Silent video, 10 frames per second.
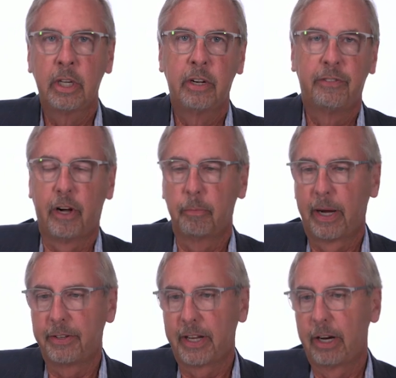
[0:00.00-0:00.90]
followed
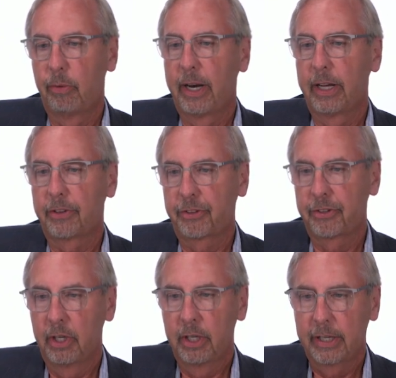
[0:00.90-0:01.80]
by diuretics,
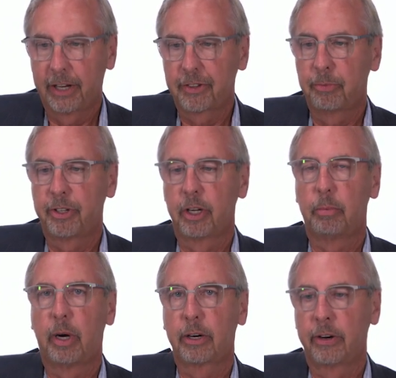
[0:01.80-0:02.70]
calcium channel
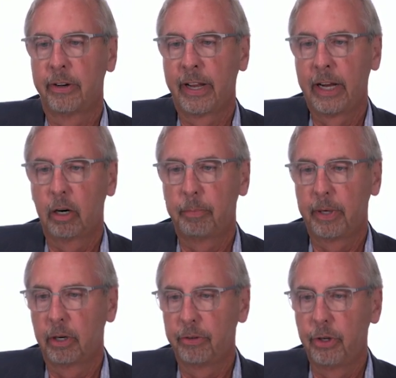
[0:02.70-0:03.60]
blocker, and
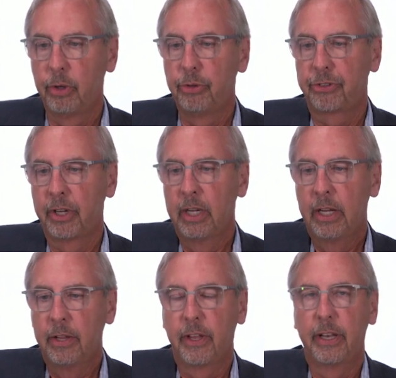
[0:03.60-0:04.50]
ARB are used.
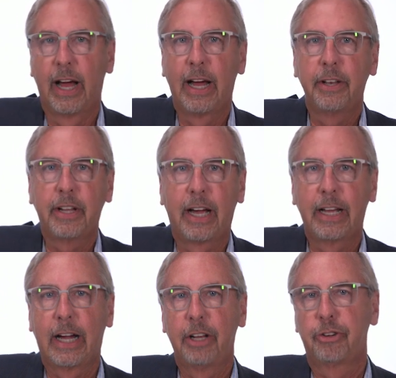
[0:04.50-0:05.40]
The
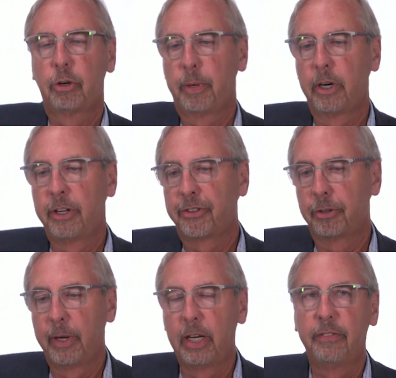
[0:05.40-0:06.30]
non-dihydropyridine, so
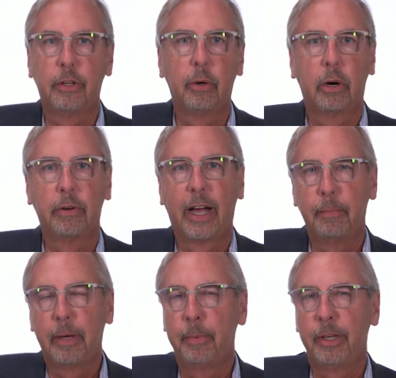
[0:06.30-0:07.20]
many of you are not
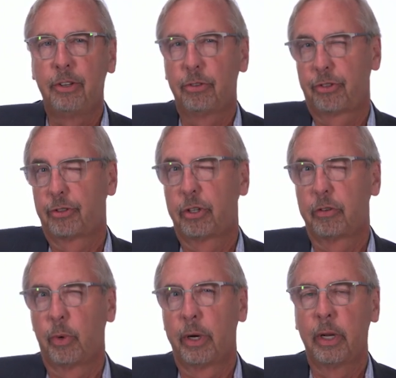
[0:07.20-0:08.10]
maybe sure
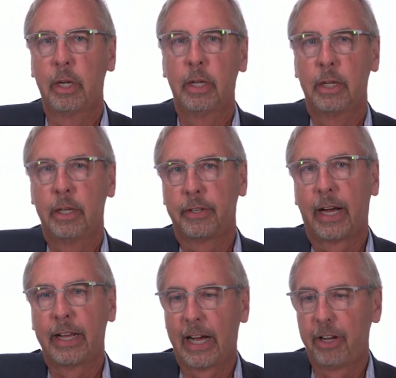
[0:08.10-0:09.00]
of what
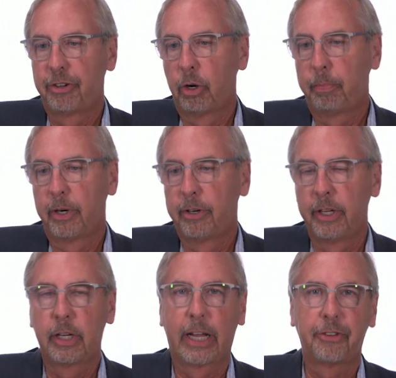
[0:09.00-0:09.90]

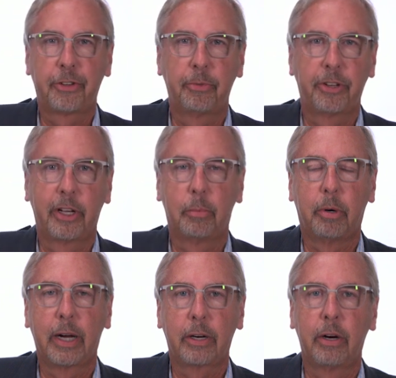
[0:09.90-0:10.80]
dihydropyridine calcium channel
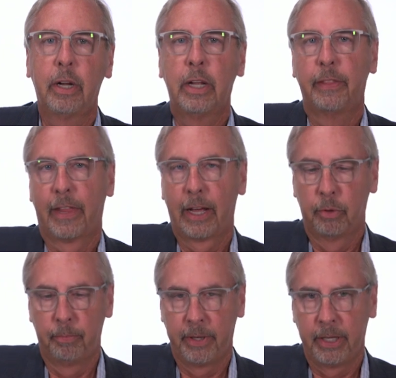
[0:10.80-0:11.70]
blocker, that
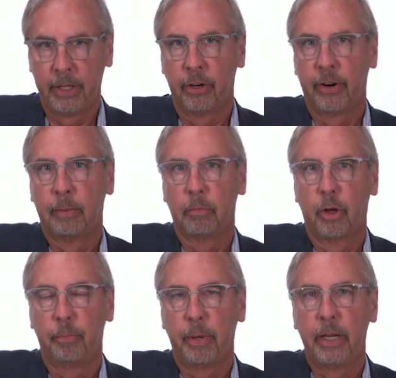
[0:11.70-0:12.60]
would be your
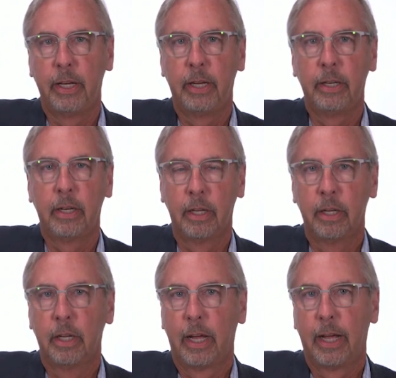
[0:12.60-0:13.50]
amlodipine
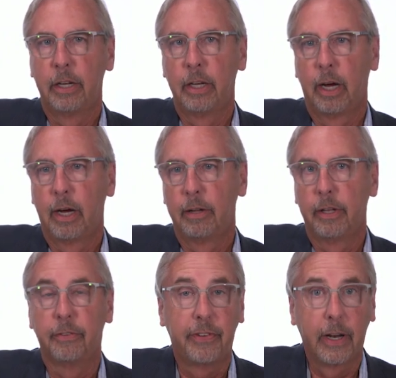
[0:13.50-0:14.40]
and
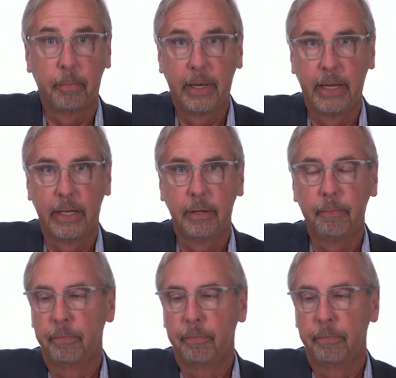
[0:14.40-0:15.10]
nifedipine.